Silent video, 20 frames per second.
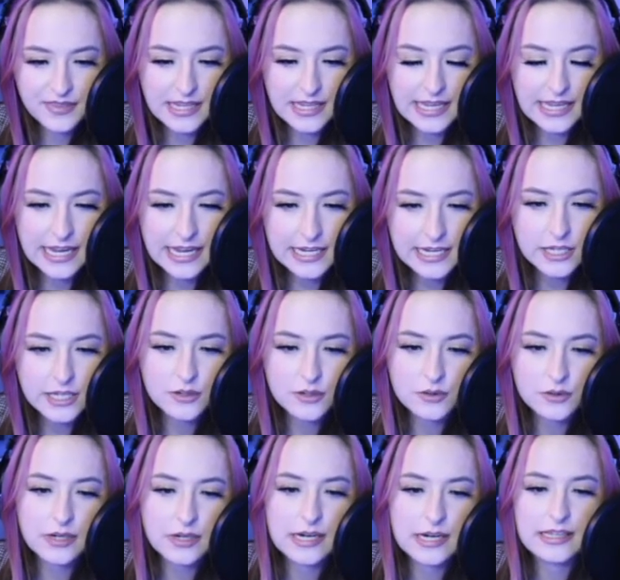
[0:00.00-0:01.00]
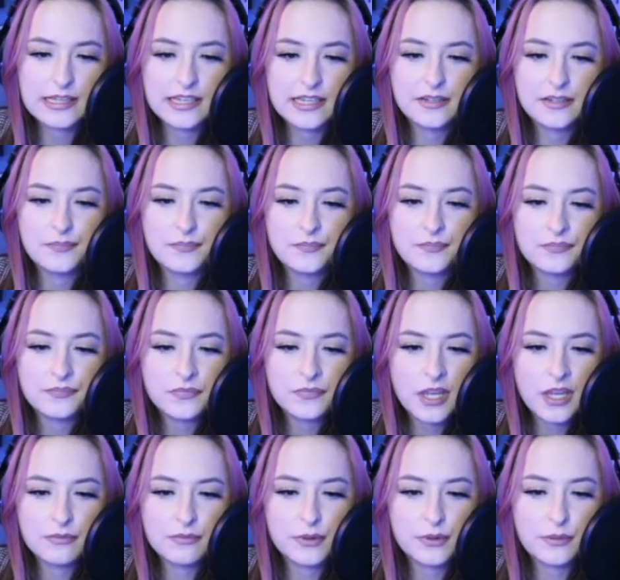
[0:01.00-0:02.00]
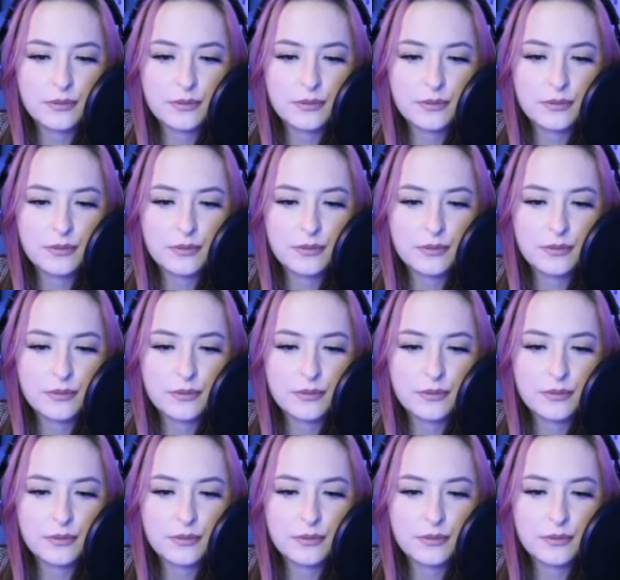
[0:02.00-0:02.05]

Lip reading: Anywho, and then for the